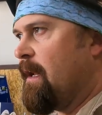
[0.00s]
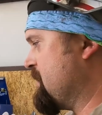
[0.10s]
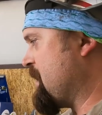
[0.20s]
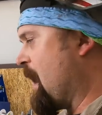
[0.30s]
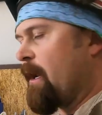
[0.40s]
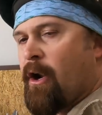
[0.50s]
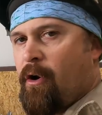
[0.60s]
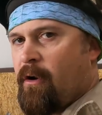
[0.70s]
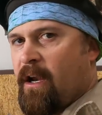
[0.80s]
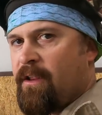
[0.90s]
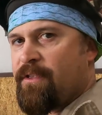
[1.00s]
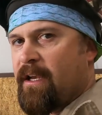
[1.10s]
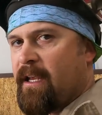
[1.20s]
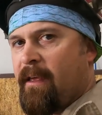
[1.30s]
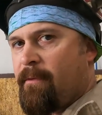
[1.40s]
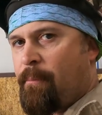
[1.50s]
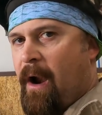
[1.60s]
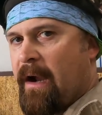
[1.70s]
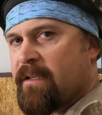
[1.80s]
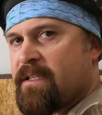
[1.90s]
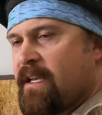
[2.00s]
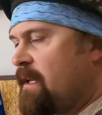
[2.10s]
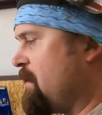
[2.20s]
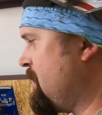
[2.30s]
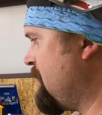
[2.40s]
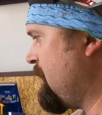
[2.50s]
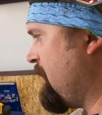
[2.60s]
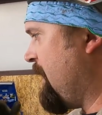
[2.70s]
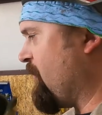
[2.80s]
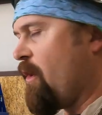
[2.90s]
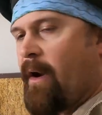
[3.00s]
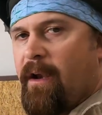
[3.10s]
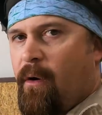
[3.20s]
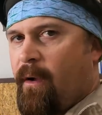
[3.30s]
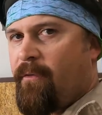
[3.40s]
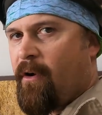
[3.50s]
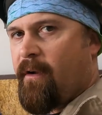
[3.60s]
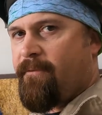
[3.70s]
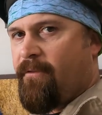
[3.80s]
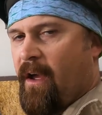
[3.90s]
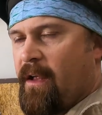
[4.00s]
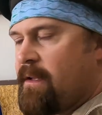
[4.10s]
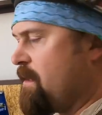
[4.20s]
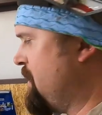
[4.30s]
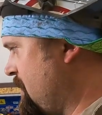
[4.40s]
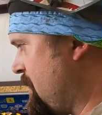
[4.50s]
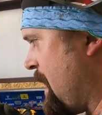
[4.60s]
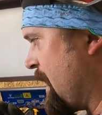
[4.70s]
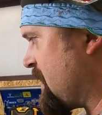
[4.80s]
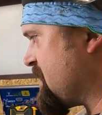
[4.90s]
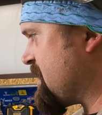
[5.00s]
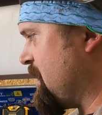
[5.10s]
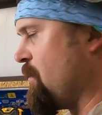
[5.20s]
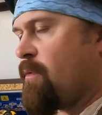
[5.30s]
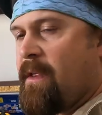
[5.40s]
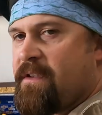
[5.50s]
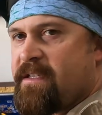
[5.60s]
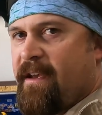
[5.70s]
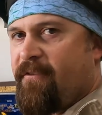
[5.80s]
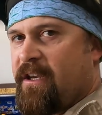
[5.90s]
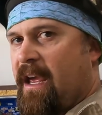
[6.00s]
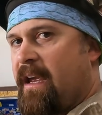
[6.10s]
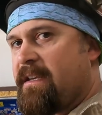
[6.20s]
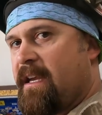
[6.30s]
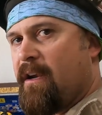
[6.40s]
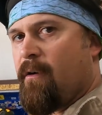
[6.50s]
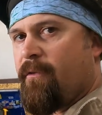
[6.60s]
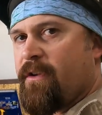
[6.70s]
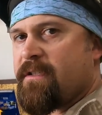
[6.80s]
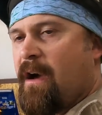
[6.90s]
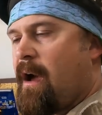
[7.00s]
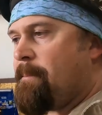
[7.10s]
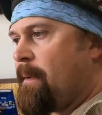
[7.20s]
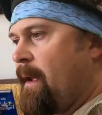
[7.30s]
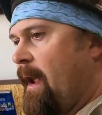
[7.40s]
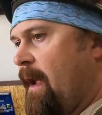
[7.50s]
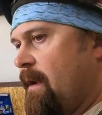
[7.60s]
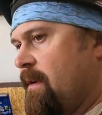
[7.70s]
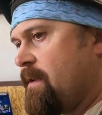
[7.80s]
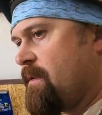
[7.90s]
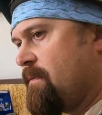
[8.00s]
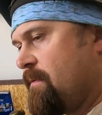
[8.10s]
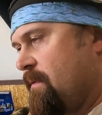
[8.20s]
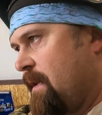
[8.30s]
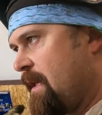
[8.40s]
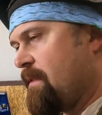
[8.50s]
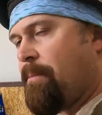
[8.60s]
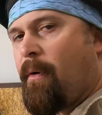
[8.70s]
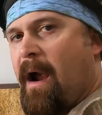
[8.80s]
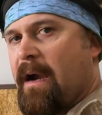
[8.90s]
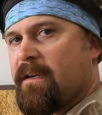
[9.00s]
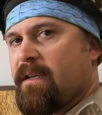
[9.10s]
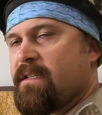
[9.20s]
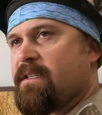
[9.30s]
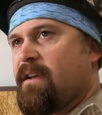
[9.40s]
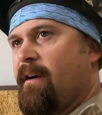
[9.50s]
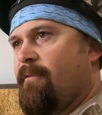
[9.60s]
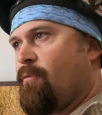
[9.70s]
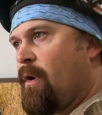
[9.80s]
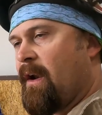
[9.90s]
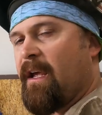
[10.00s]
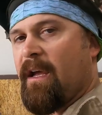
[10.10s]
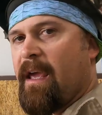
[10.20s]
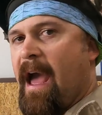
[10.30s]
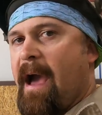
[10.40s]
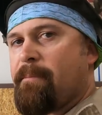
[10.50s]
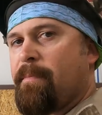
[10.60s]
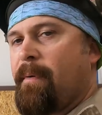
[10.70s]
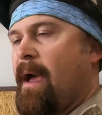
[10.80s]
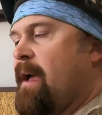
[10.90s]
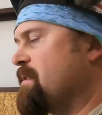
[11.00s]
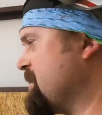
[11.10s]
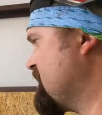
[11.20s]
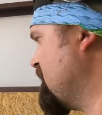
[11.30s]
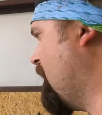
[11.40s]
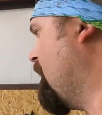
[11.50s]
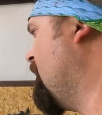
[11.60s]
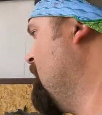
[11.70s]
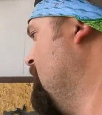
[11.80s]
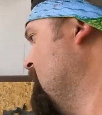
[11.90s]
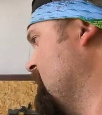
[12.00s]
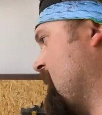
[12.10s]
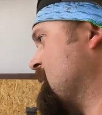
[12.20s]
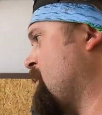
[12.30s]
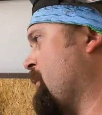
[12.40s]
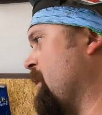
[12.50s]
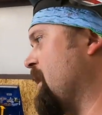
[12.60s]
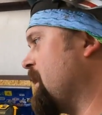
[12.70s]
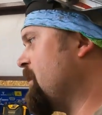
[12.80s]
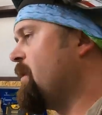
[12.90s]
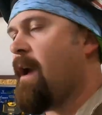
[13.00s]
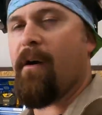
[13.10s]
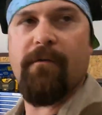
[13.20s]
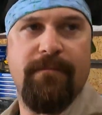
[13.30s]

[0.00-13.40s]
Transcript: It's not gonna hurt anything to get the practice in. Even though I know I've already failed, I can still run the 7018 over the top and get the practice of running a cap pass. So that's what we're going to do now.